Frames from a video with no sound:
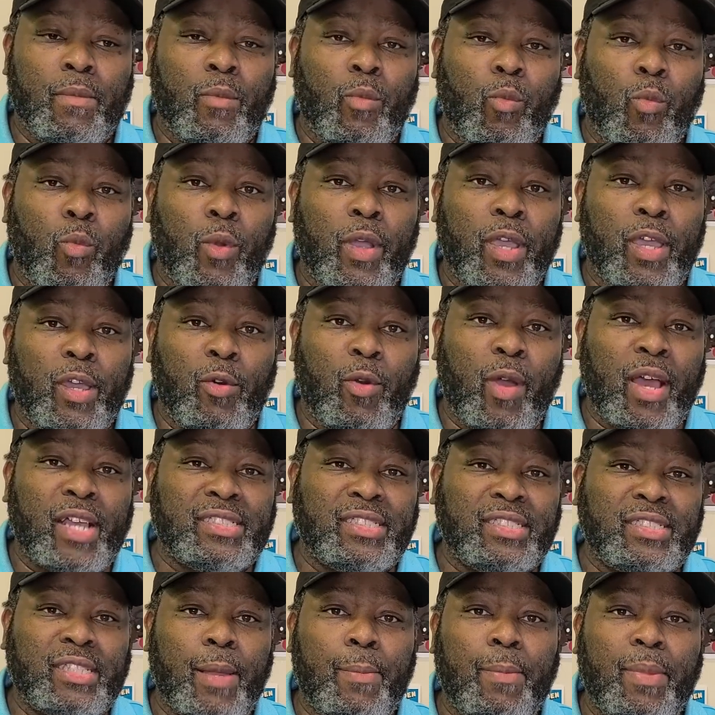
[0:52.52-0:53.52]
Well, I
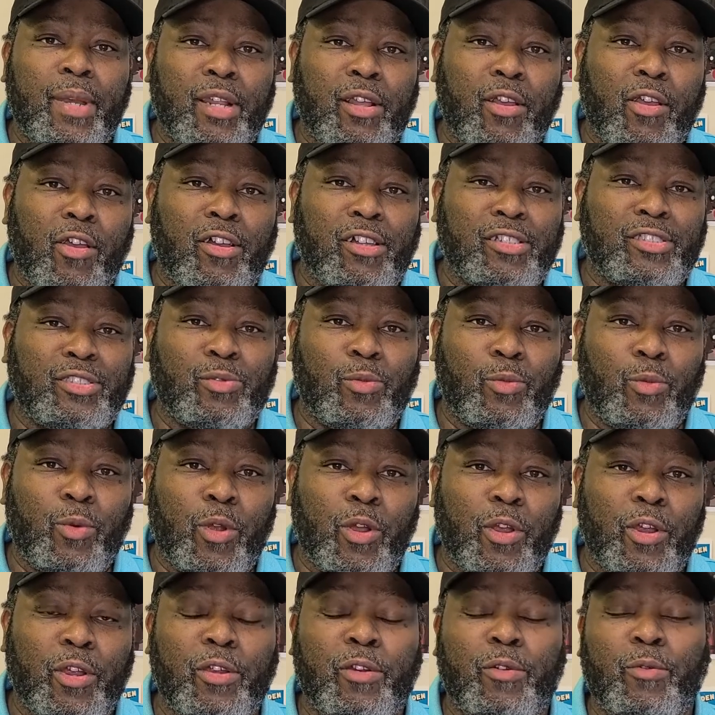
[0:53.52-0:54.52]
stumbled across a
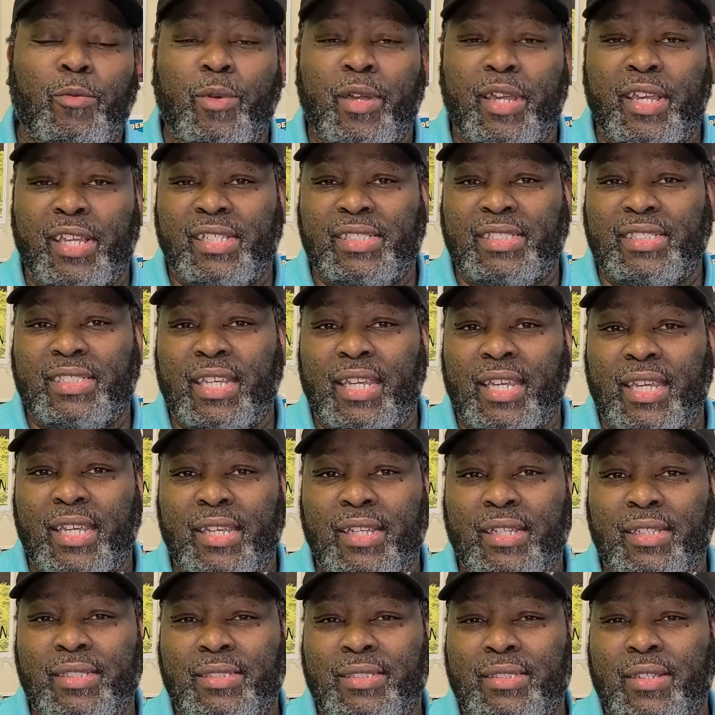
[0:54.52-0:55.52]
word where it
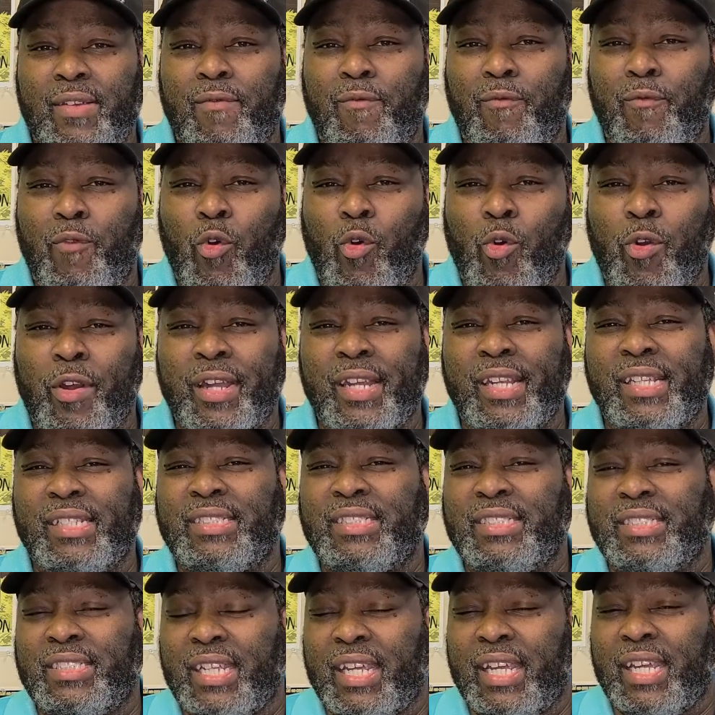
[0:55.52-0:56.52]
says foreign
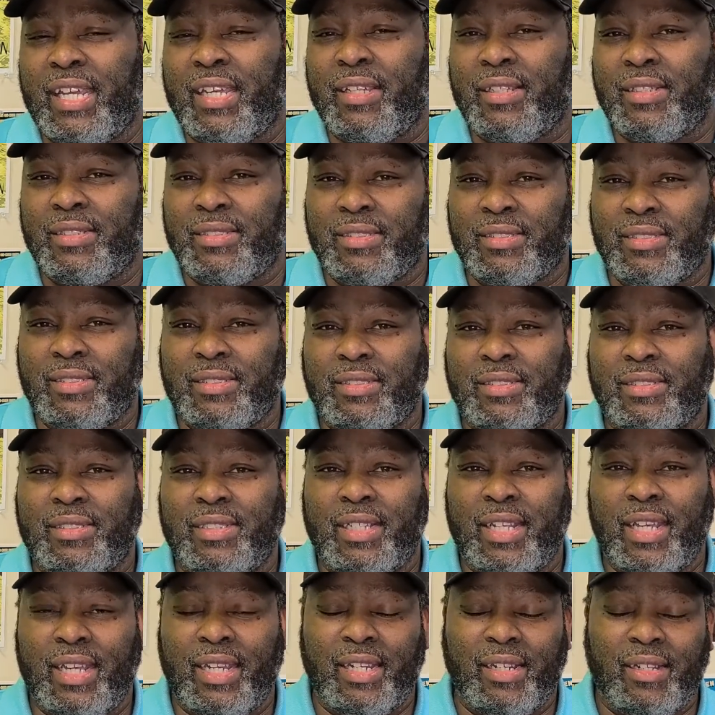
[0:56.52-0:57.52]
exchange,
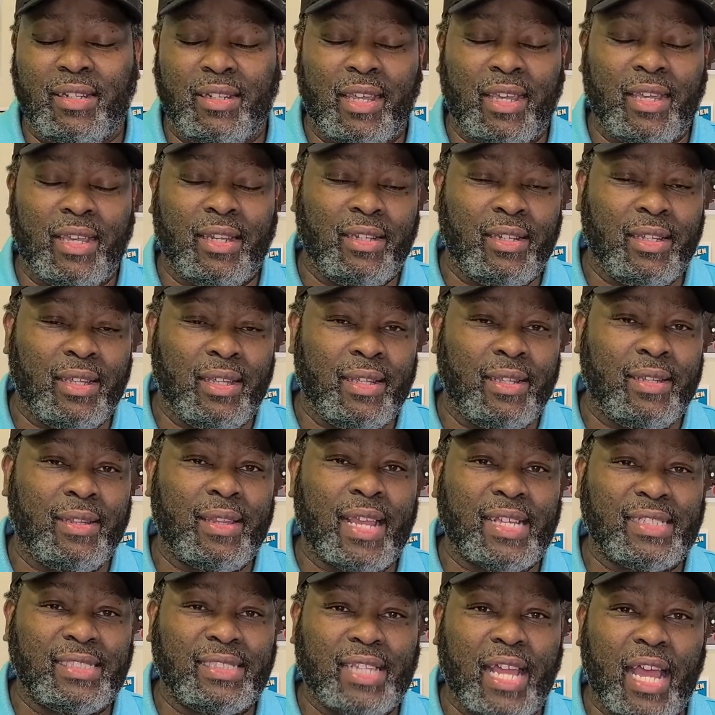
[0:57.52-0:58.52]
and then
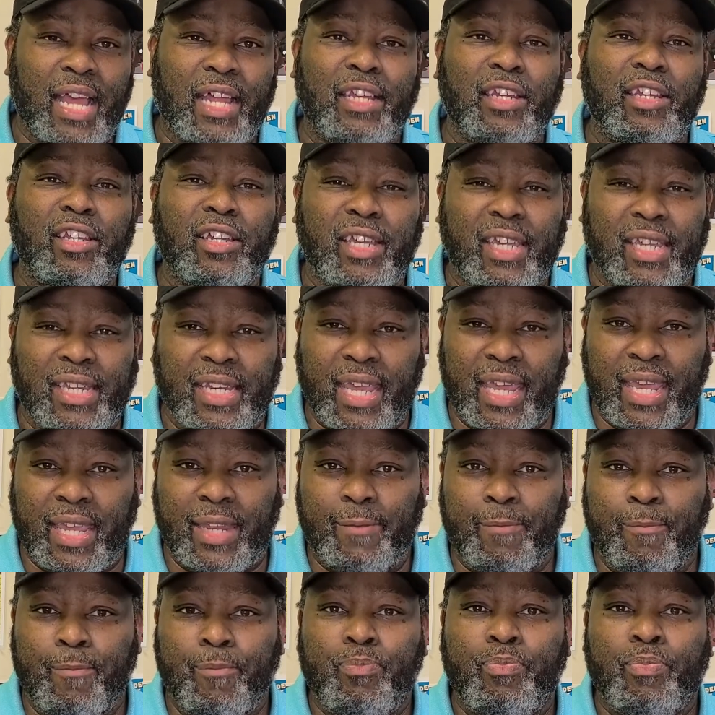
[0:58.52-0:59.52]
I started looking
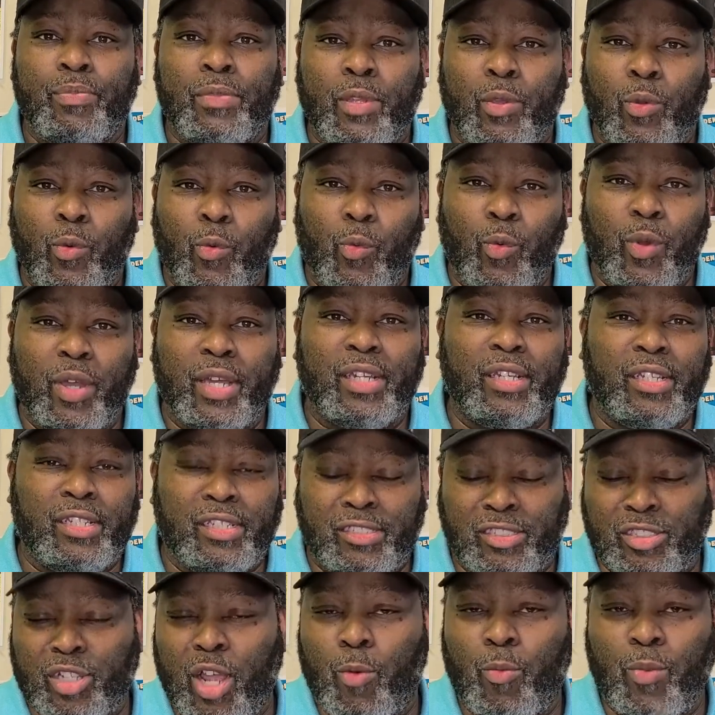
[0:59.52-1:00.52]
at
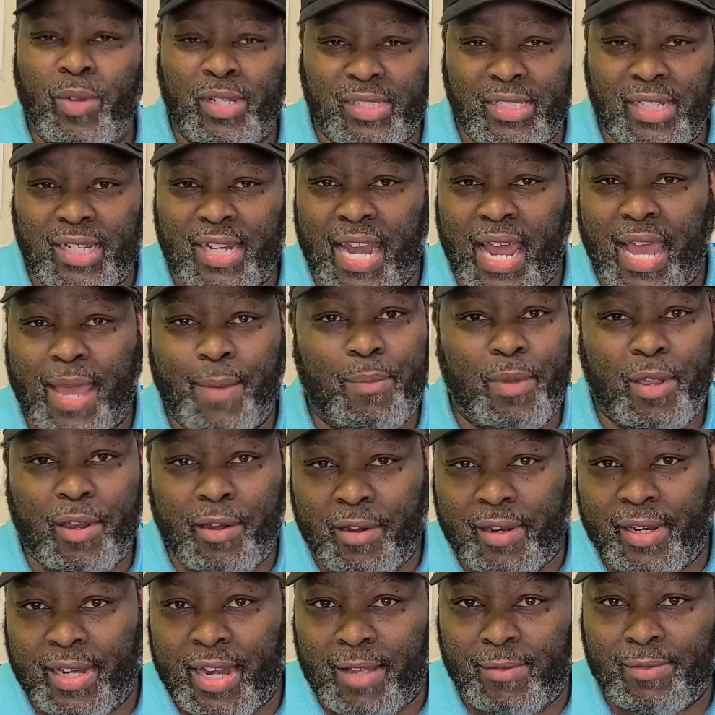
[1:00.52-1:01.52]
so I went to the
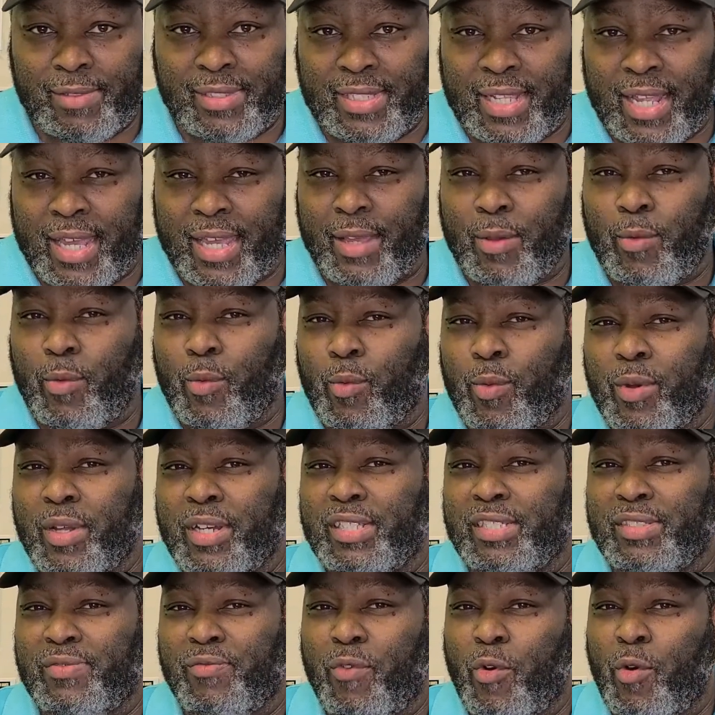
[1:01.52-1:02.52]
library and I was like, what
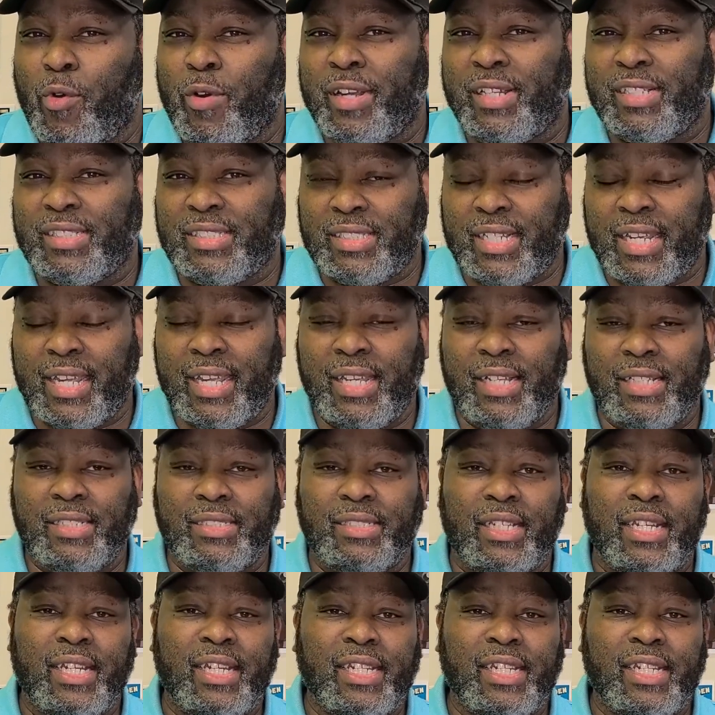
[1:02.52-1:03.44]
is foreign exchange?